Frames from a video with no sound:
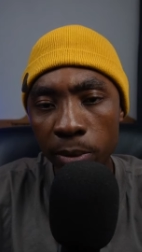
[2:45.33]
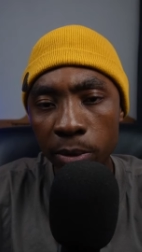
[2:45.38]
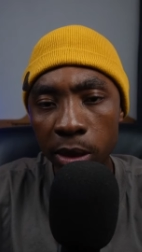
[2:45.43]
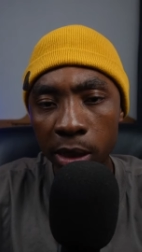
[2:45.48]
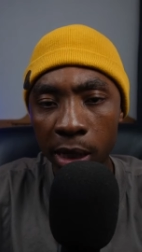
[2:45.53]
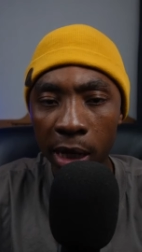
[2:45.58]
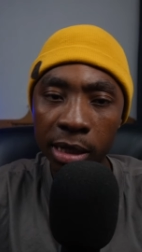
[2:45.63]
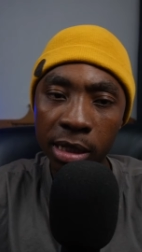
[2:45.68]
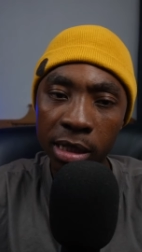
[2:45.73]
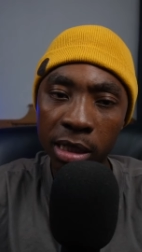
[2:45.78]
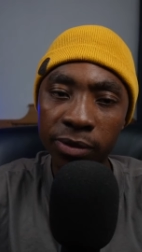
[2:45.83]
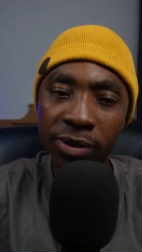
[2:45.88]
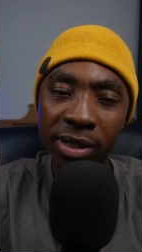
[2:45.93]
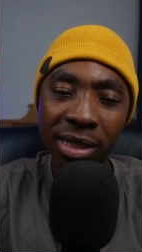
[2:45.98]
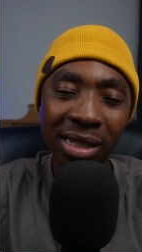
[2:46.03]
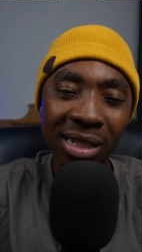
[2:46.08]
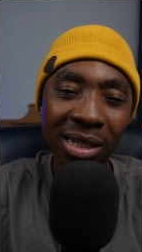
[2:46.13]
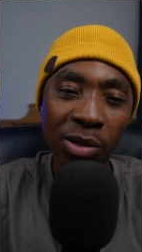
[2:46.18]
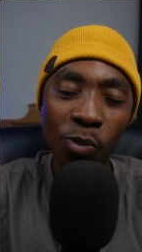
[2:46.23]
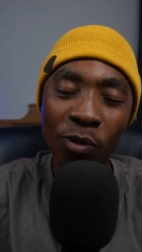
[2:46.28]
Kaizer Chiefs
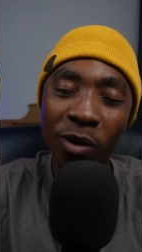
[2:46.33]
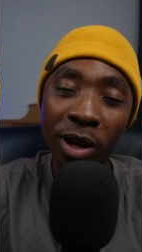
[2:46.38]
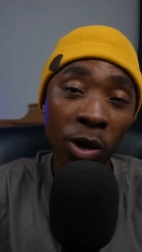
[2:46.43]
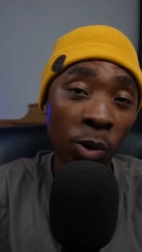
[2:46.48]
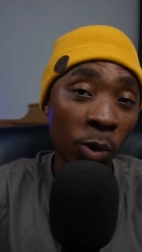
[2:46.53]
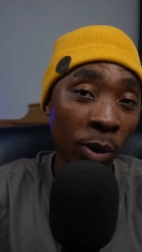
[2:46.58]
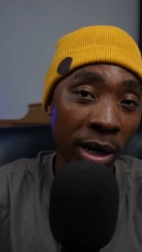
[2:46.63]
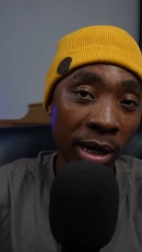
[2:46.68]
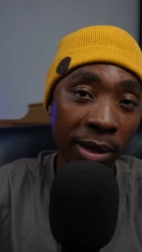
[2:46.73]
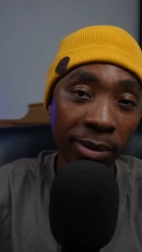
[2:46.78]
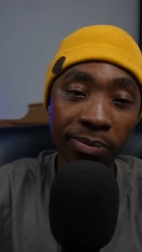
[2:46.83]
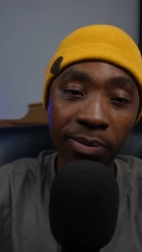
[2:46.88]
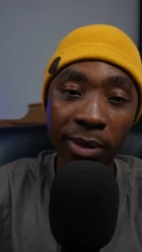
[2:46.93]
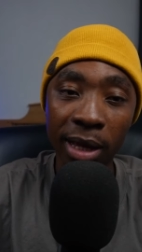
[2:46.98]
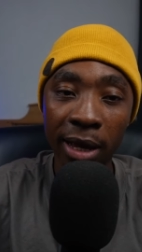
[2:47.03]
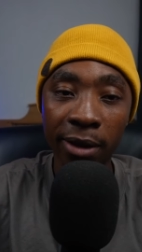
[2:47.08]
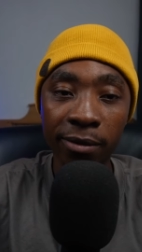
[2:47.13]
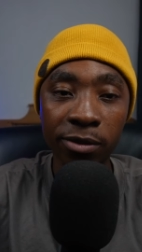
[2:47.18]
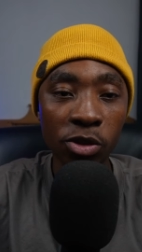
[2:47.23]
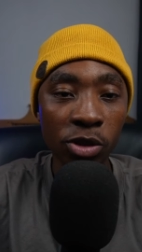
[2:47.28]
did very well. I
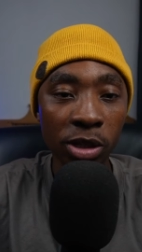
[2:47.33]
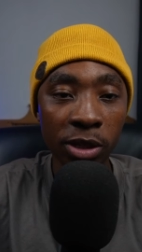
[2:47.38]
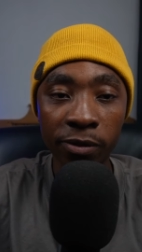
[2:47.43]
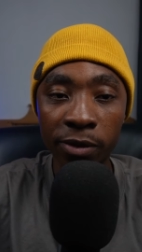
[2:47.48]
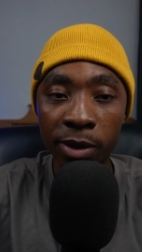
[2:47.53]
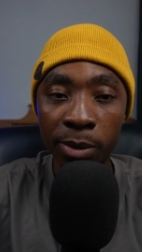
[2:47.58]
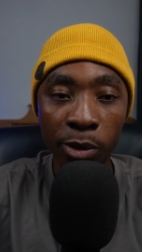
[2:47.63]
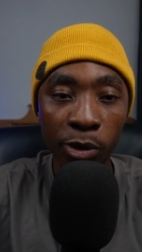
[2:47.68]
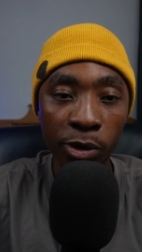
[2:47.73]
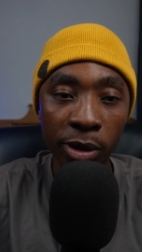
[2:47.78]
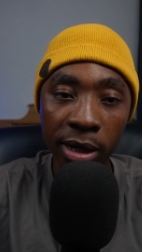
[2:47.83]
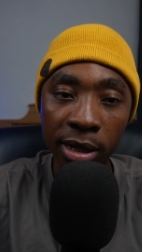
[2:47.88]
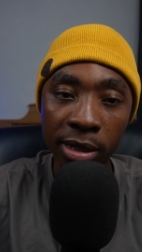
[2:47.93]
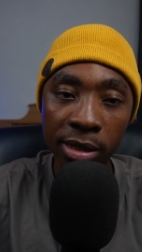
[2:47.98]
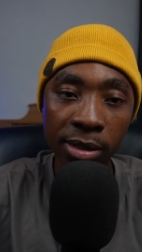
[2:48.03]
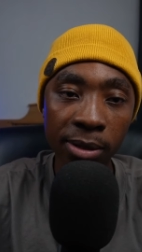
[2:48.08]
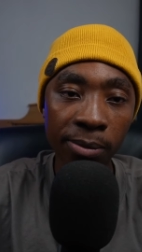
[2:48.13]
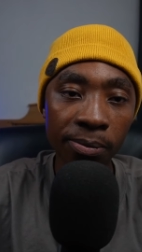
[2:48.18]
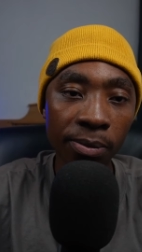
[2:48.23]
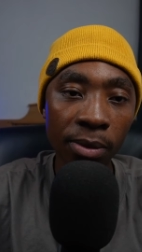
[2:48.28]
have to give them
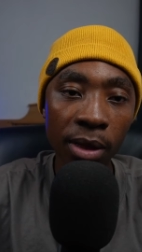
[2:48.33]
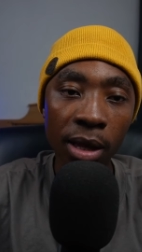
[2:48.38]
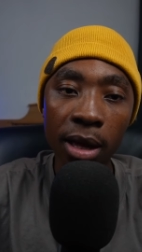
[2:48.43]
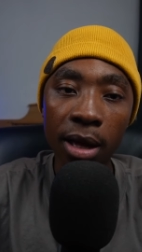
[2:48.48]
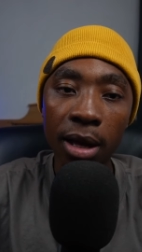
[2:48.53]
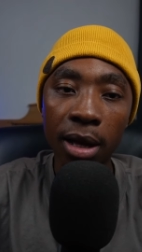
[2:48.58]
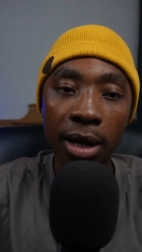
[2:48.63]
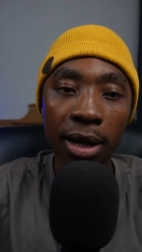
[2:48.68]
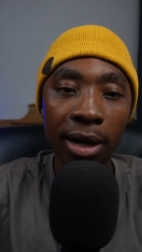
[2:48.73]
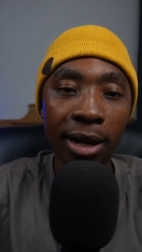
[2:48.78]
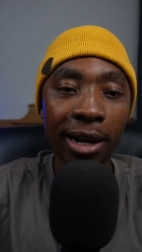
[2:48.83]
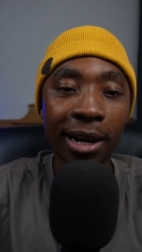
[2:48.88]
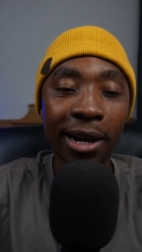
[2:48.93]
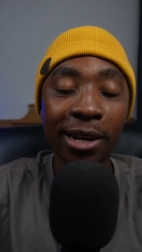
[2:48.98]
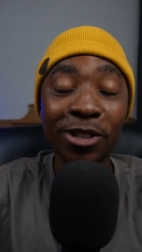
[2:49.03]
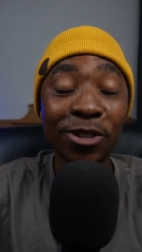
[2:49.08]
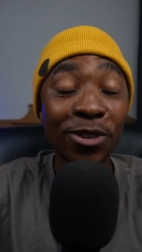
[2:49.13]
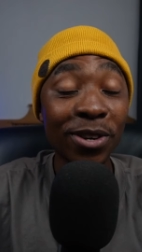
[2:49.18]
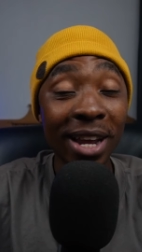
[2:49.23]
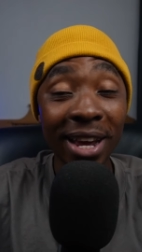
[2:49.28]
credit. And on
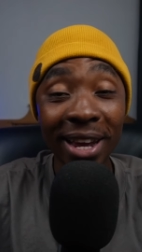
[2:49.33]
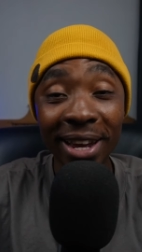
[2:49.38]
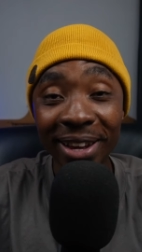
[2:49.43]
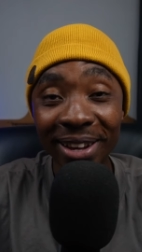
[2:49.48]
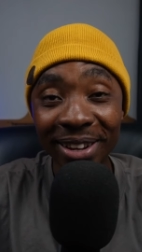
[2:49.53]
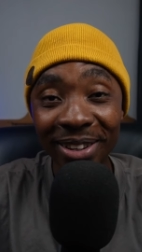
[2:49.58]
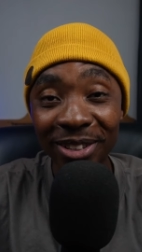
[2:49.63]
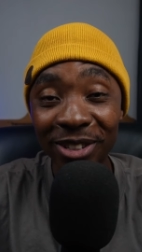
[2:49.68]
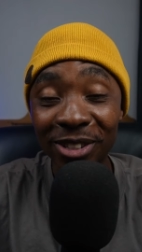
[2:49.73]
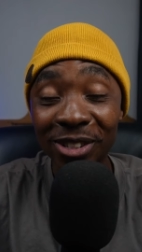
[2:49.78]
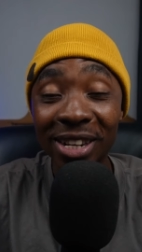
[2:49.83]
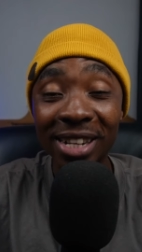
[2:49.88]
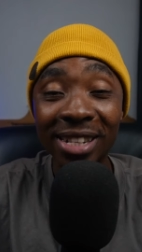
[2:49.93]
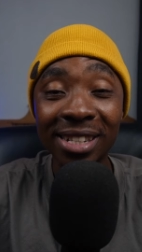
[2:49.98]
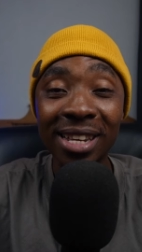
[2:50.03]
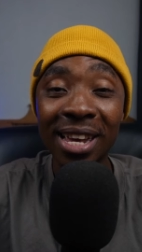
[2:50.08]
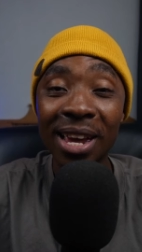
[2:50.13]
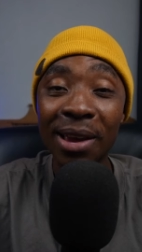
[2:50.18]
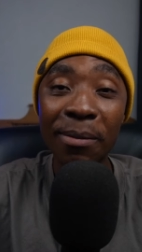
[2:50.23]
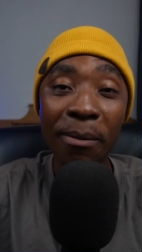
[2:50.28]
today's
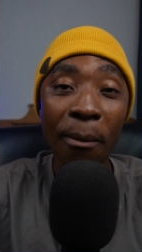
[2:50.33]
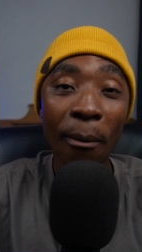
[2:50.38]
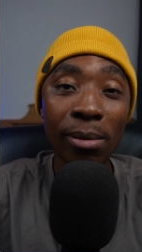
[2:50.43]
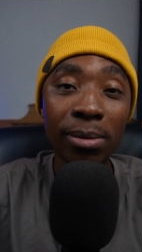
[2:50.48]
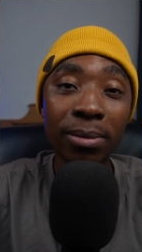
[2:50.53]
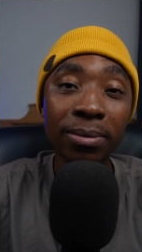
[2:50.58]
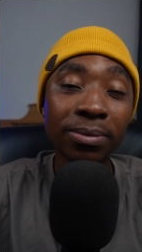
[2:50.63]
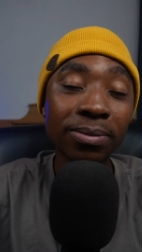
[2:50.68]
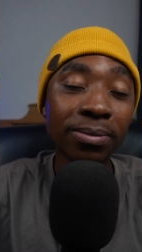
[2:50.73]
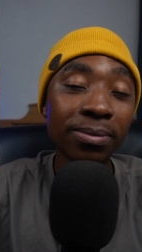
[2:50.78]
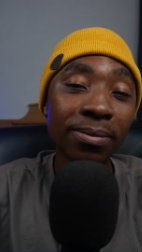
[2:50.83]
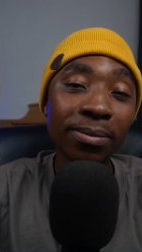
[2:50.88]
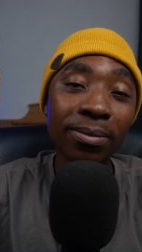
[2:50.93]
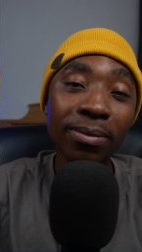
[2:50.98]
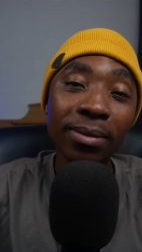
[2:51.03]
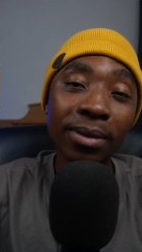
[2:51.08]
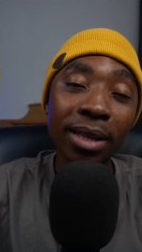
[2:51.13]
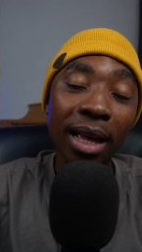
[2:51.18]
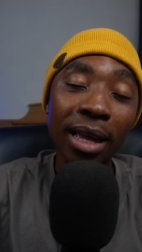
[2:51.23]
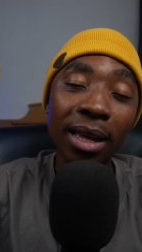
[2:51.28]
game,
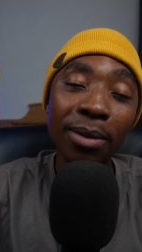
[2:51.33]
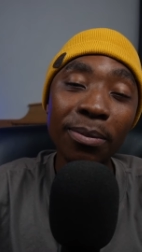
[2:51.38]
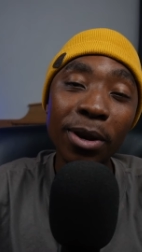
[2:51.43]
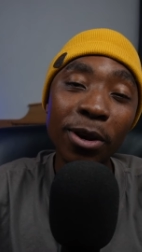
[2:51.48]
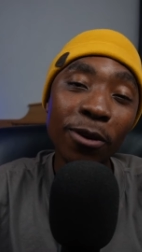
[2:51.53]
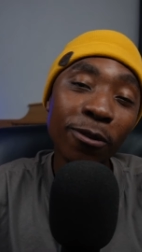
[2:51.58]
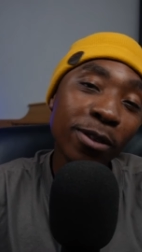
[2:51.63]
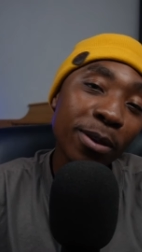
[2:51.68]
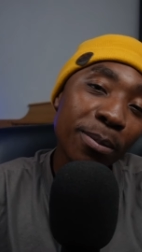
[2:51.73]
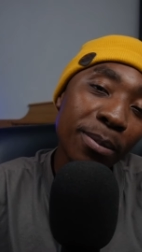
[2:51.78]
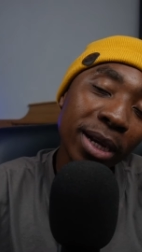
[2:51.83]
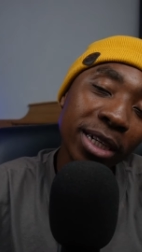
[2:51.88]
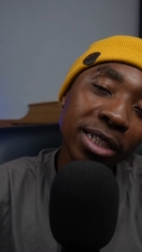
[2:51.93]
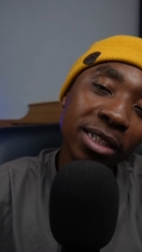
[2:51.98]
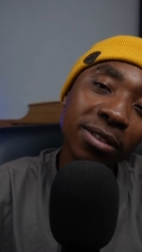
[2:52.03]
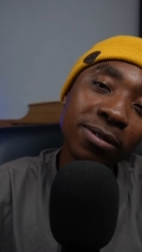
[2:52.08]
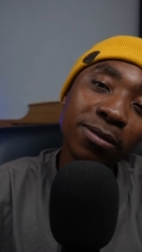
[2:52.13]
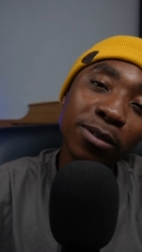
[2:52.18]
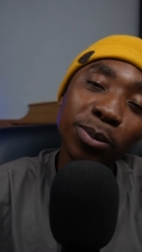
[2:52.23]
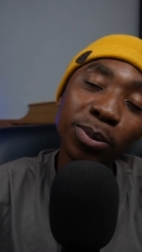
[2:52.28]
a man of the
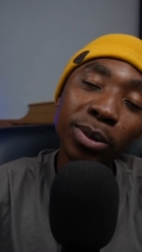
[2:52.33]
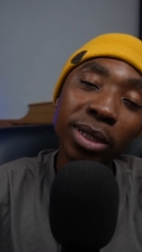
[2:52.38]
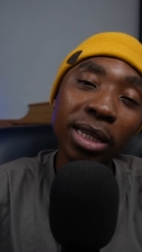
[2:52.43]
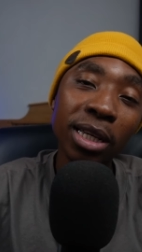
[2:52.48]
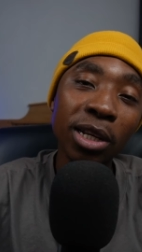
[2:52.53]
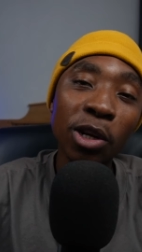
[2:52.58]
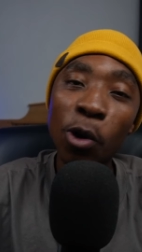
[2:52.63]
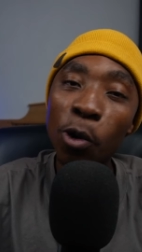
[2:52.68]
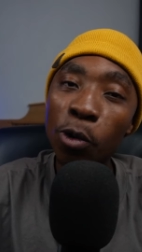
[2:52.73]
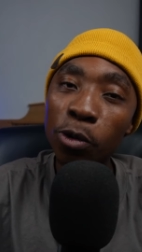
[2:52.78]
match for me, it